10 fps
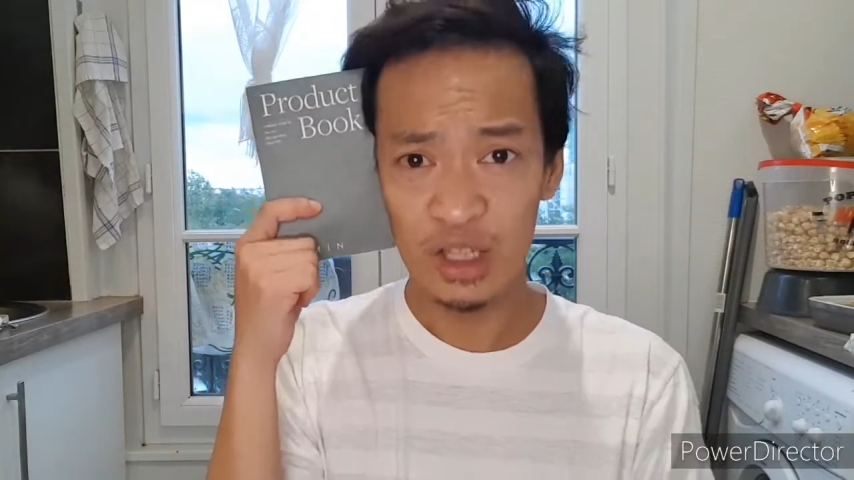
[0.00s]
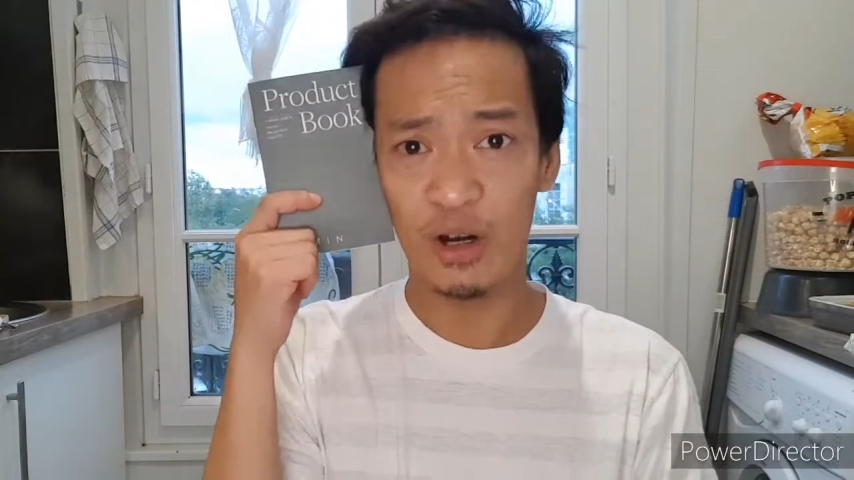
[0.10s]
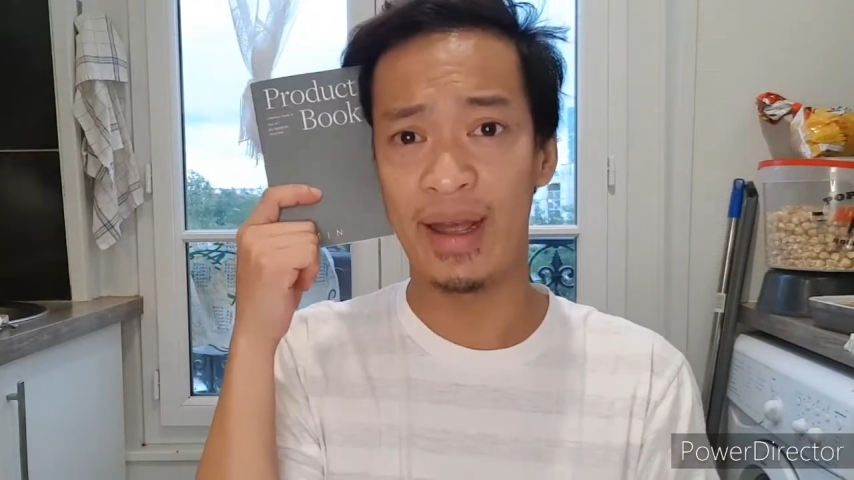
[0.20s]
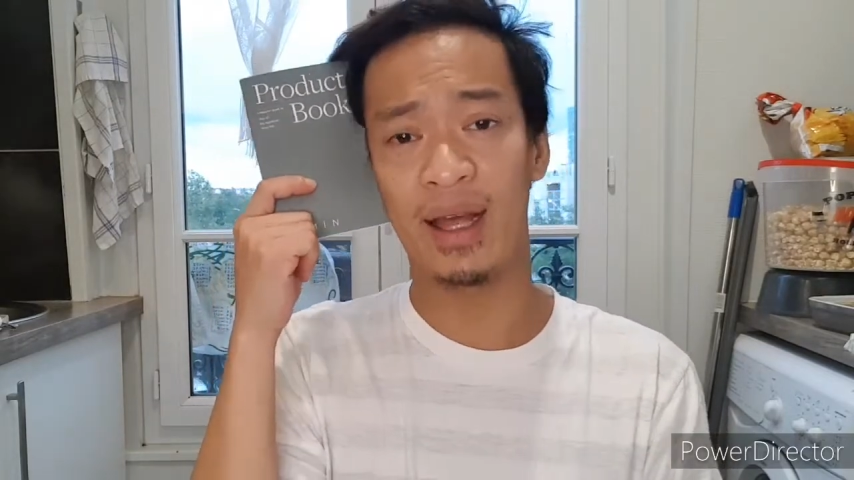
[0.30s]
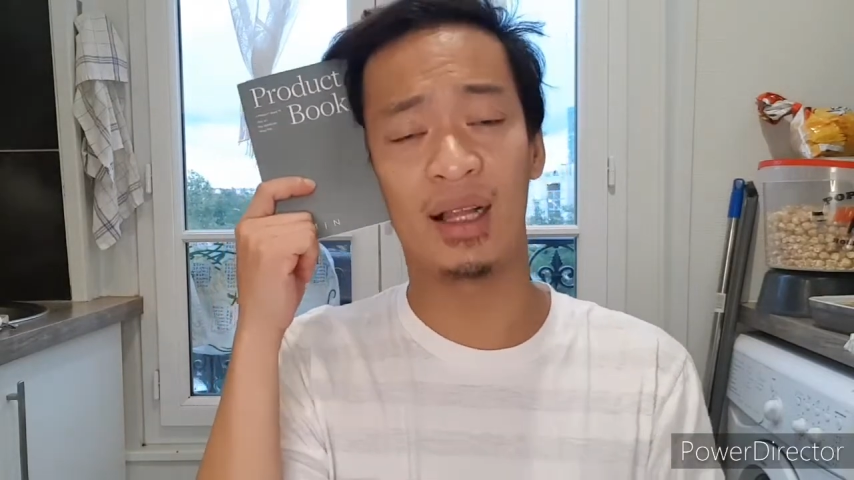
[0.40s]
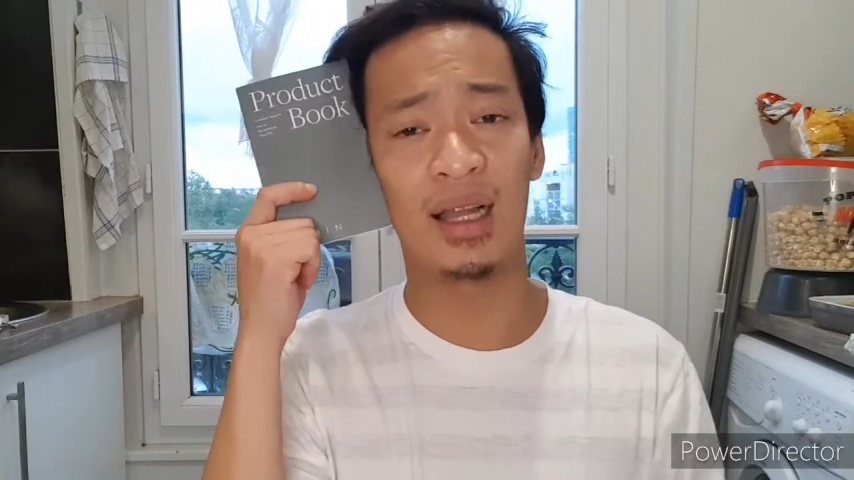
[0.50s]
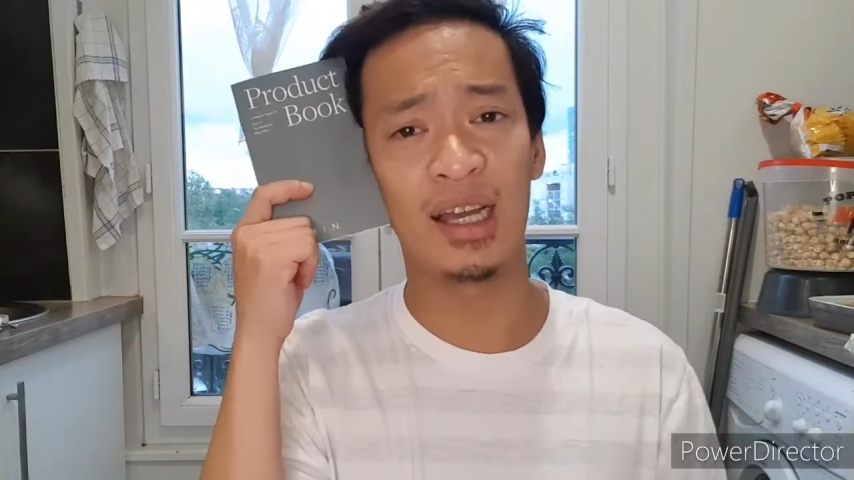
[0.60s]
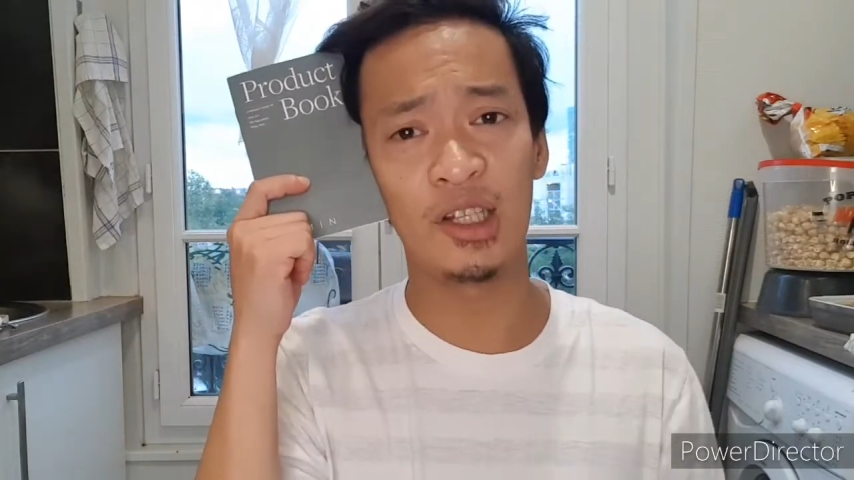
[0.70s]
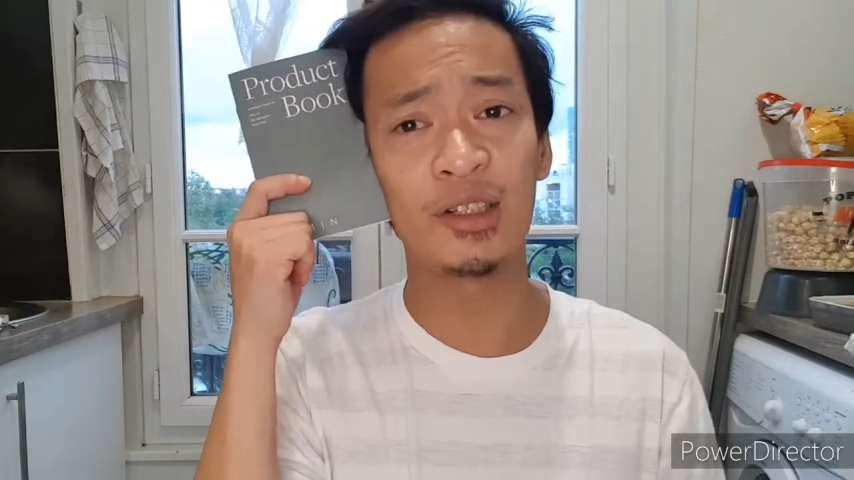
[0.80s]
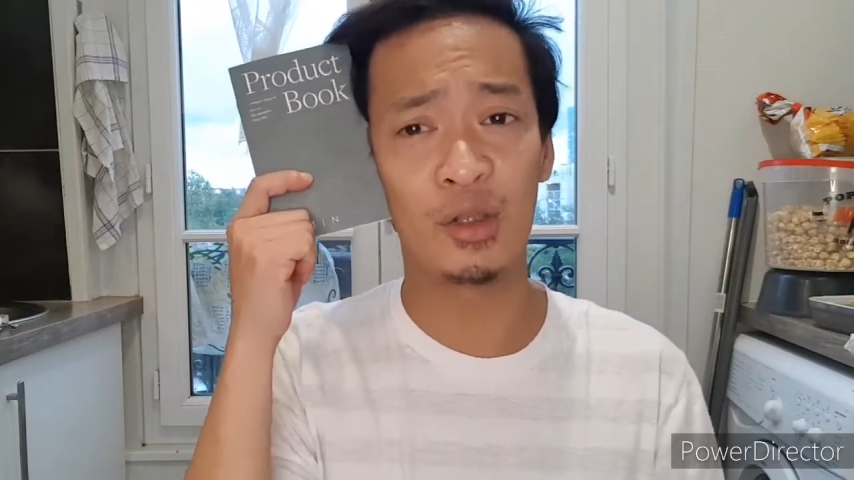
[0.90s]
trial,
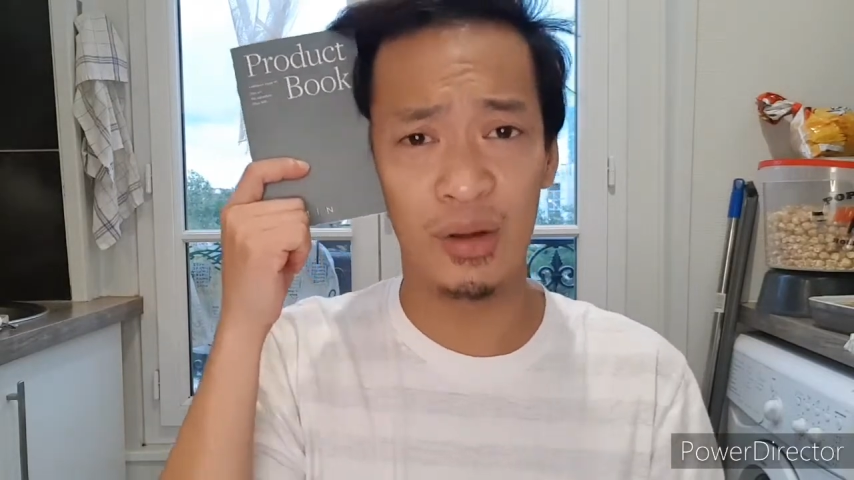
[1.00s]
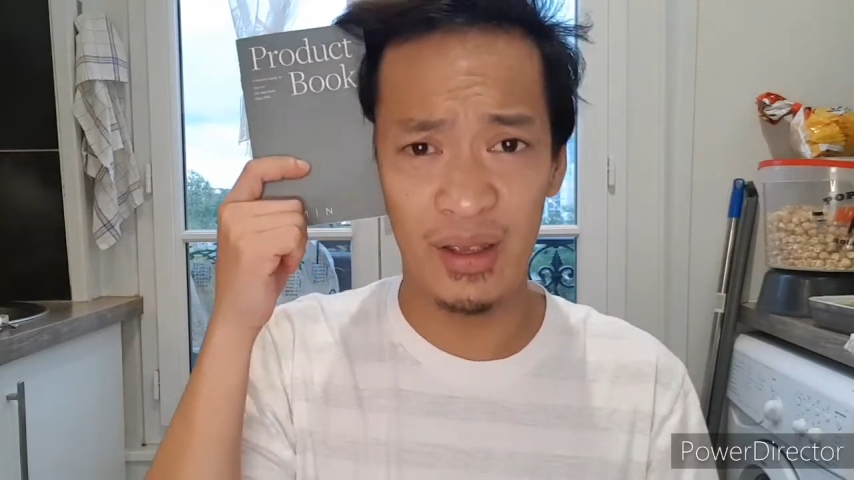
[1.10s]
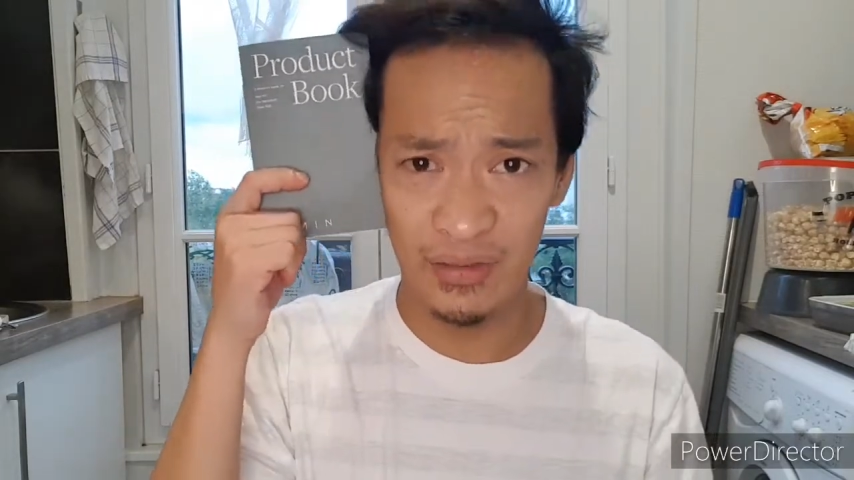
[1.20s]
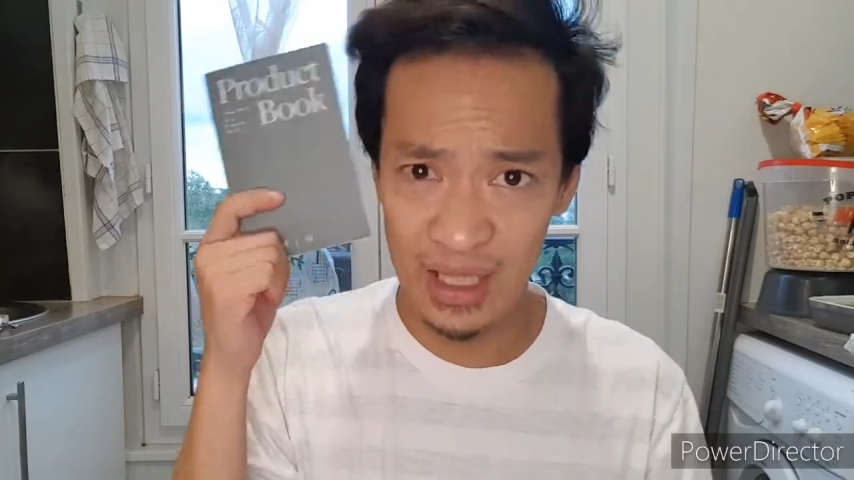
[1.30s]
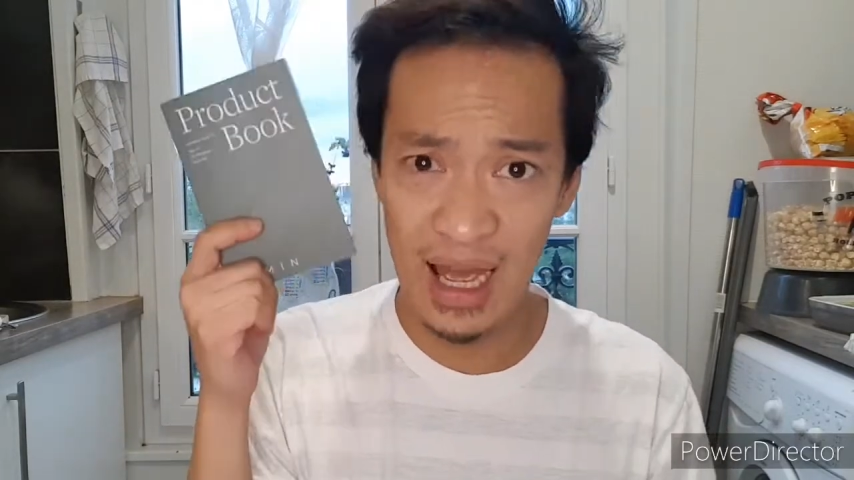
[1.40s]
I don't know if they